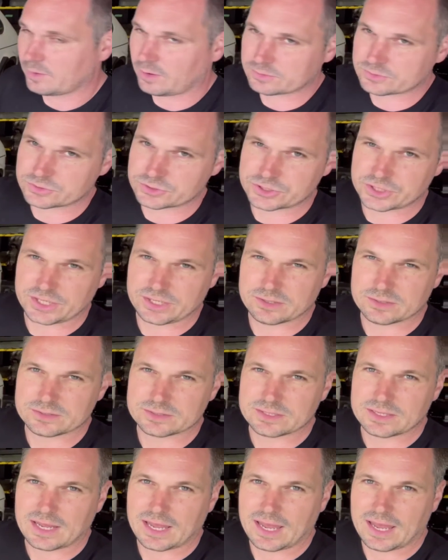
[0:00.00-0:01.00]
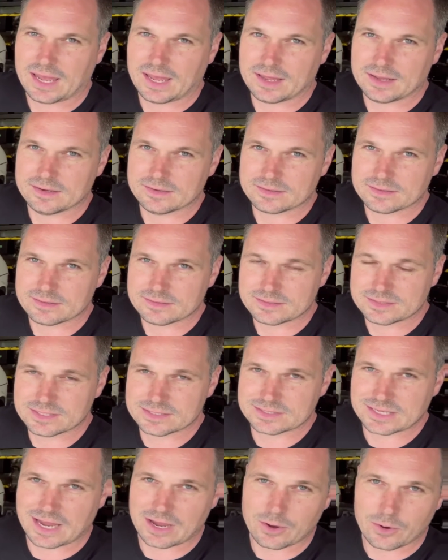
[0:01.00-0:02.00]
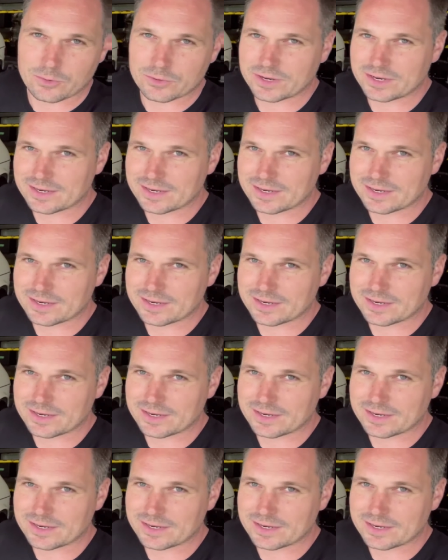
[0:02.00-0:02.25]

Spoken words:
Ultra Shield, and since I own